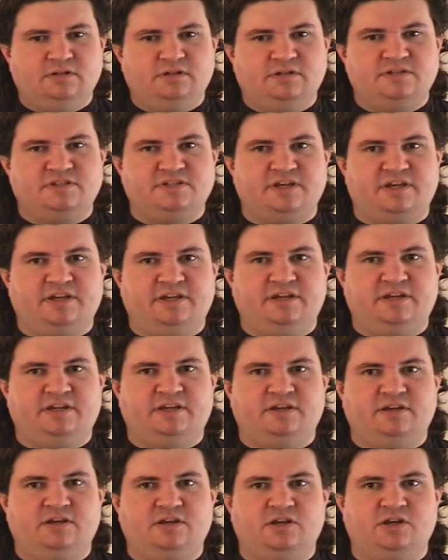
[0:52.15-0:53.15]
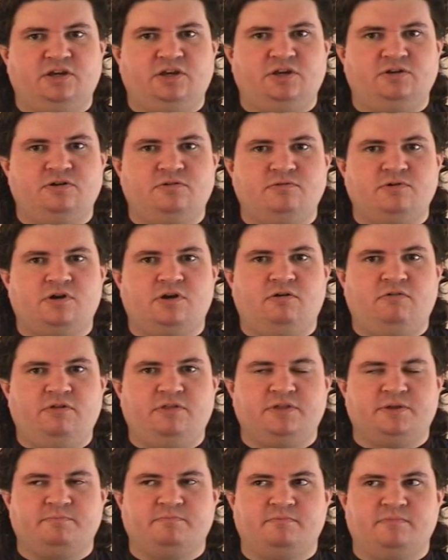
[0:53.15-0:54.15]
saying, you don't call
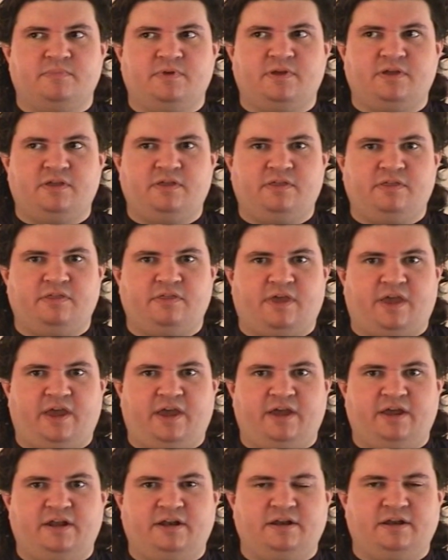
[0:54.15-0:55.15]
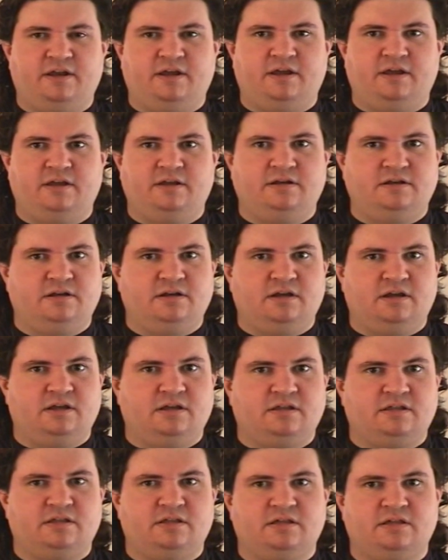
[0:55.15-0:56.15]
them that. And
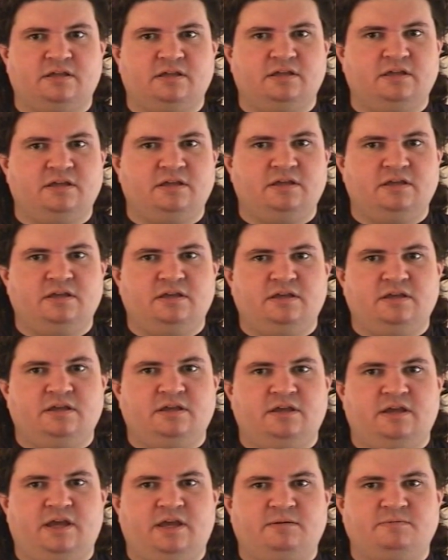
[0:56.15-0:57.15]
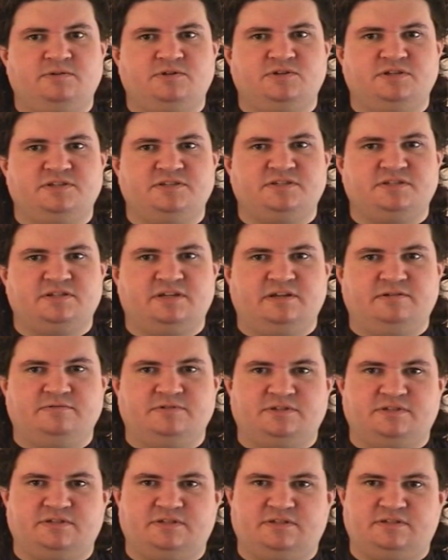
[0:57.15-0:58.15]
Jasinski was
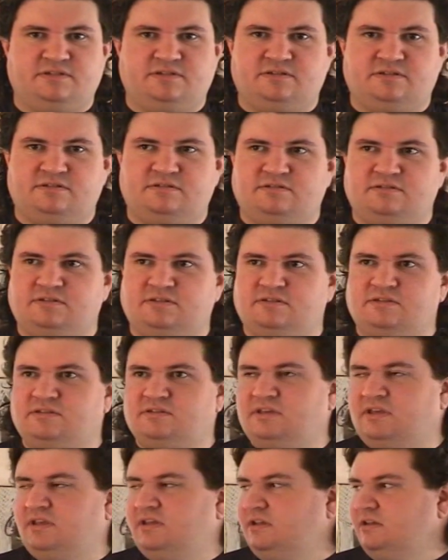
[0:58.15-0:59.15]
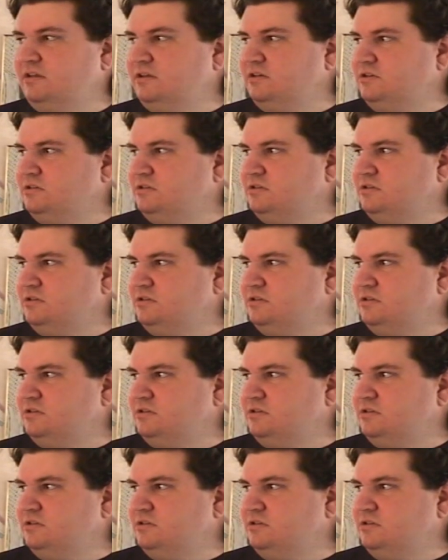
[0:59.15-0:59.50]
saying,